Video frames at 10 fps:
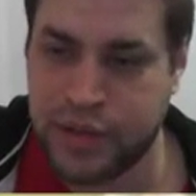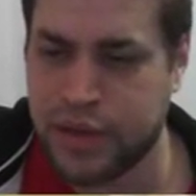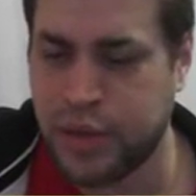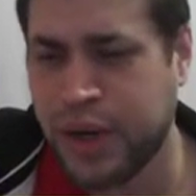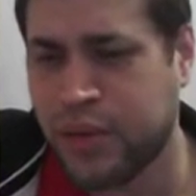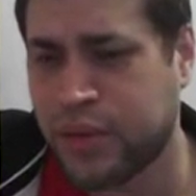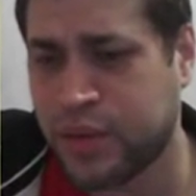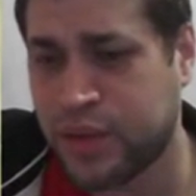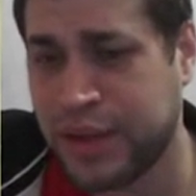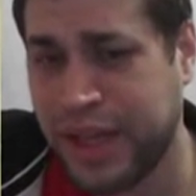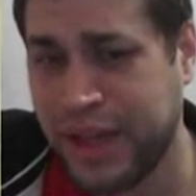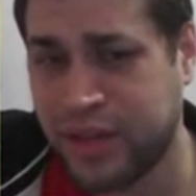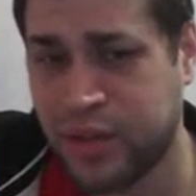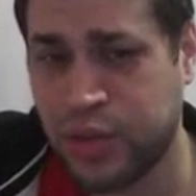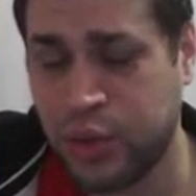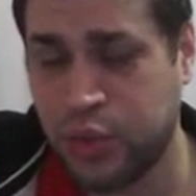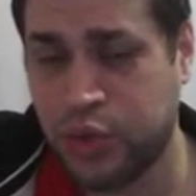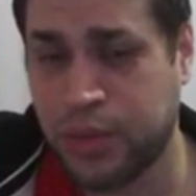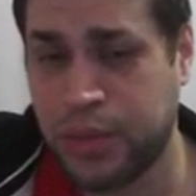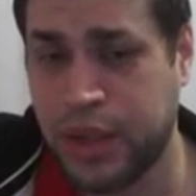The dragon likes to use
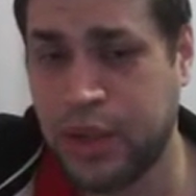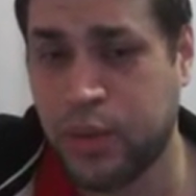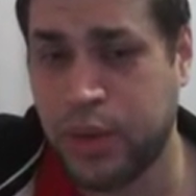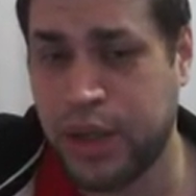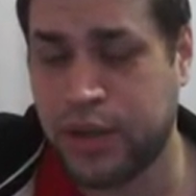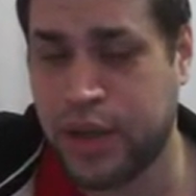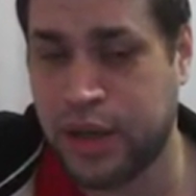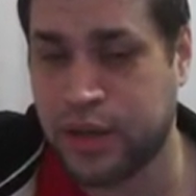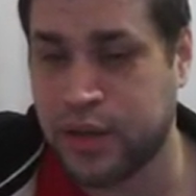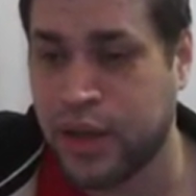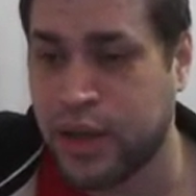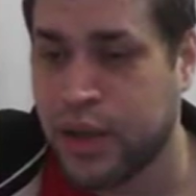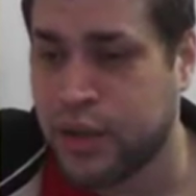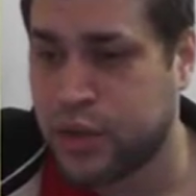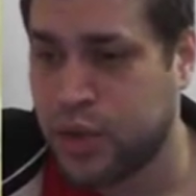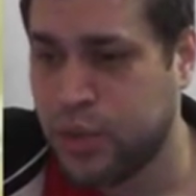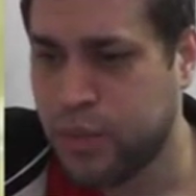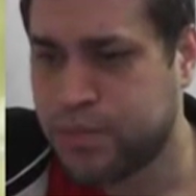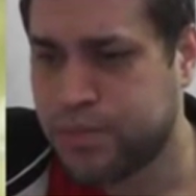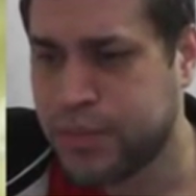some EOE attacks, so you,
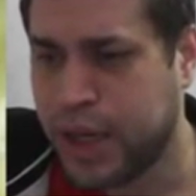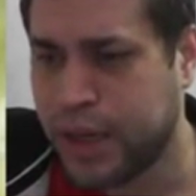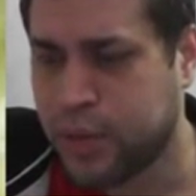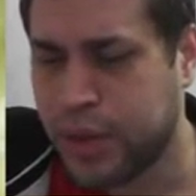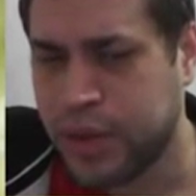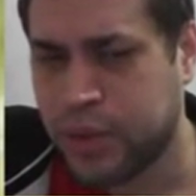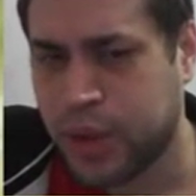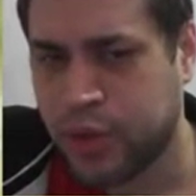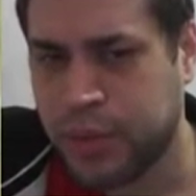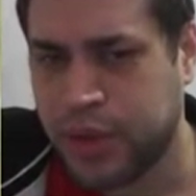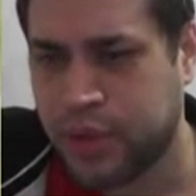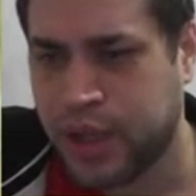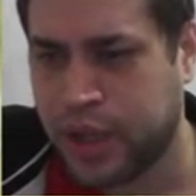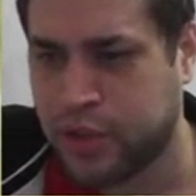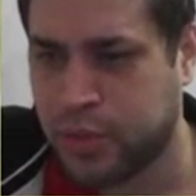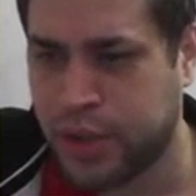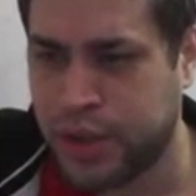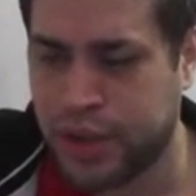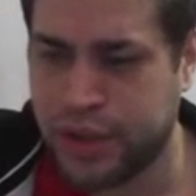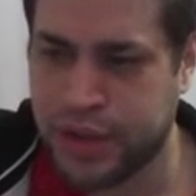I really recommend you guys
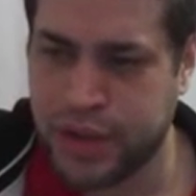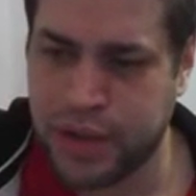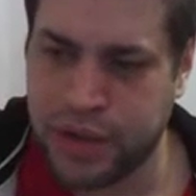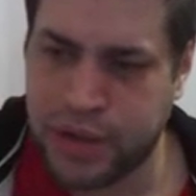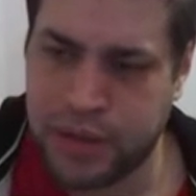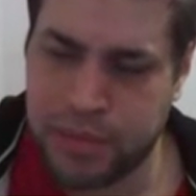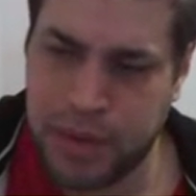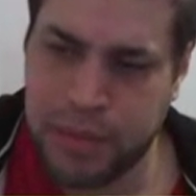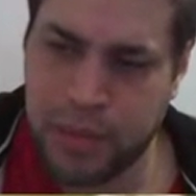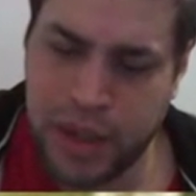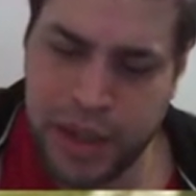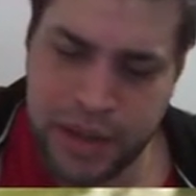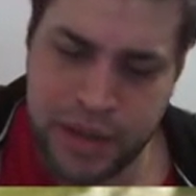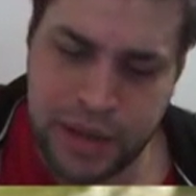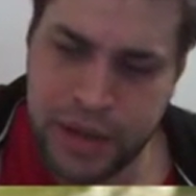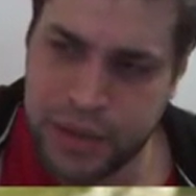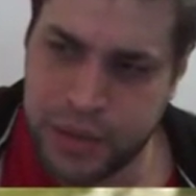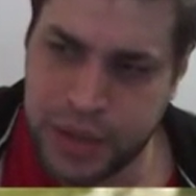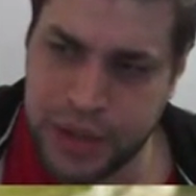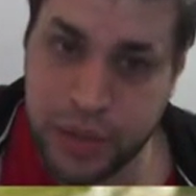bringing uh, people like
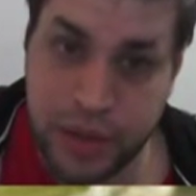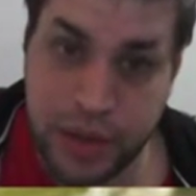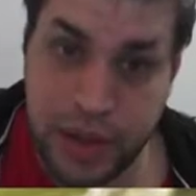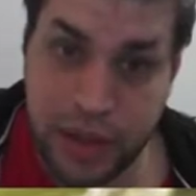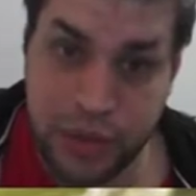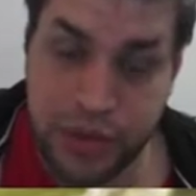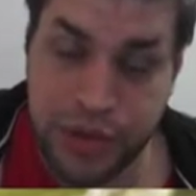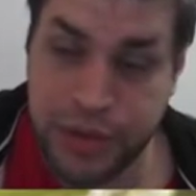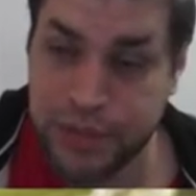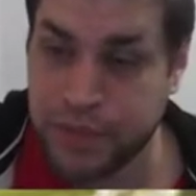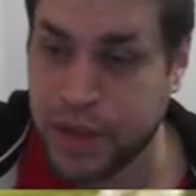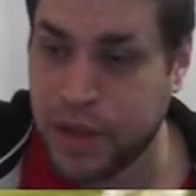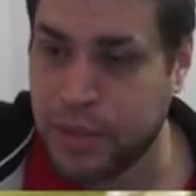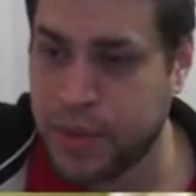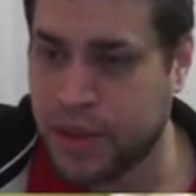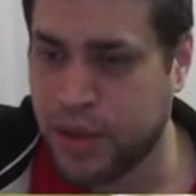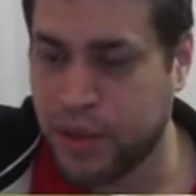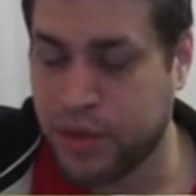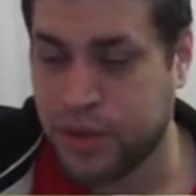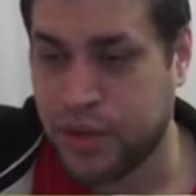Arngrim or Klaus here,
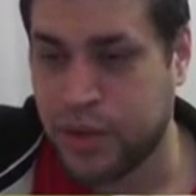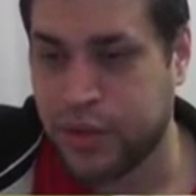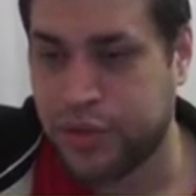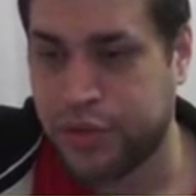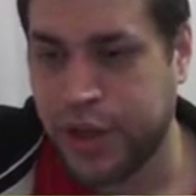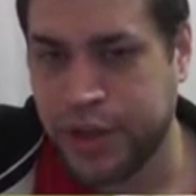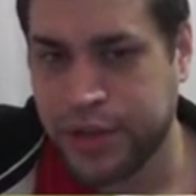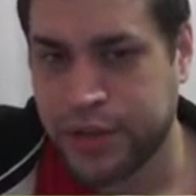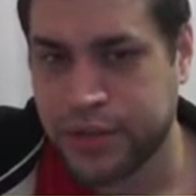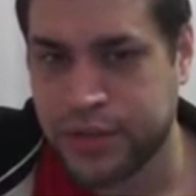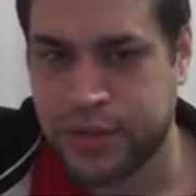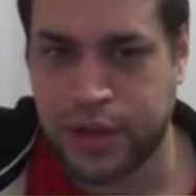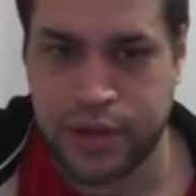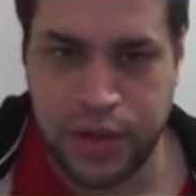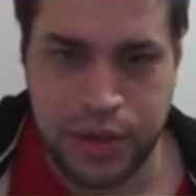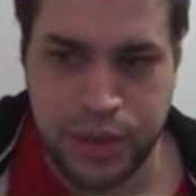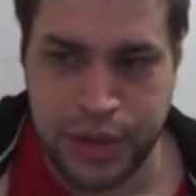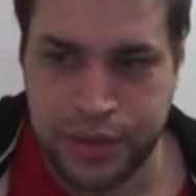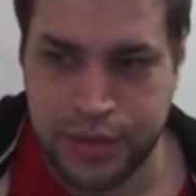because fire is Arngrim,